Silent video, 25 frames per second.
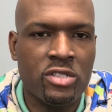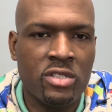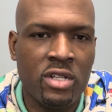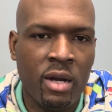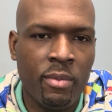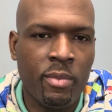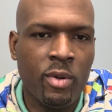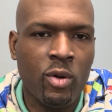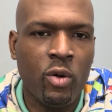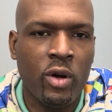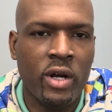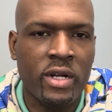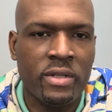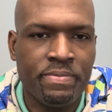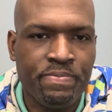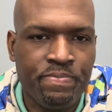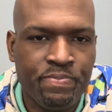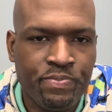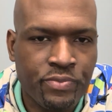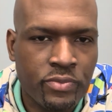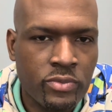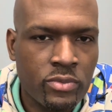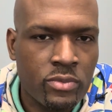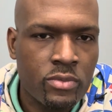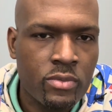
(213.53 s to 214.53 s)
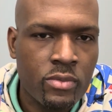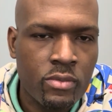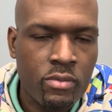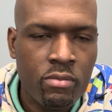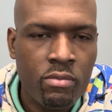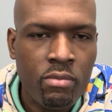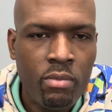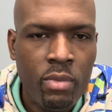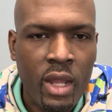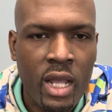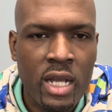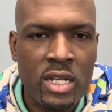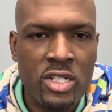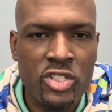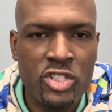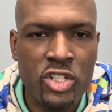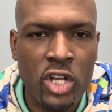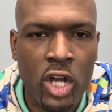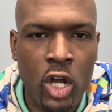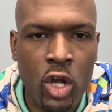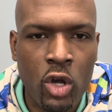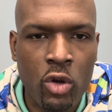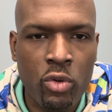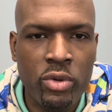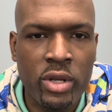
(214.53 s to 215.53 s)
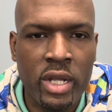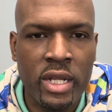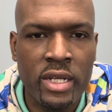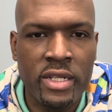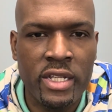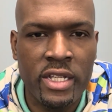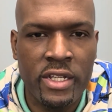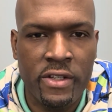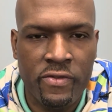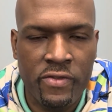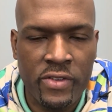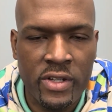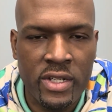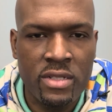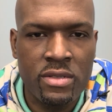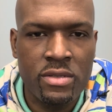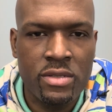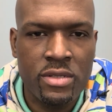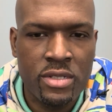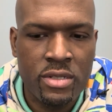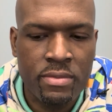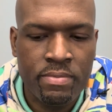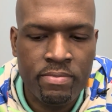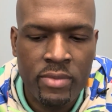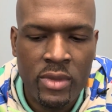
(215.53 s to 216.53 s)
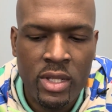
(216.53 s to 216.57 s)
Number one, zone defense.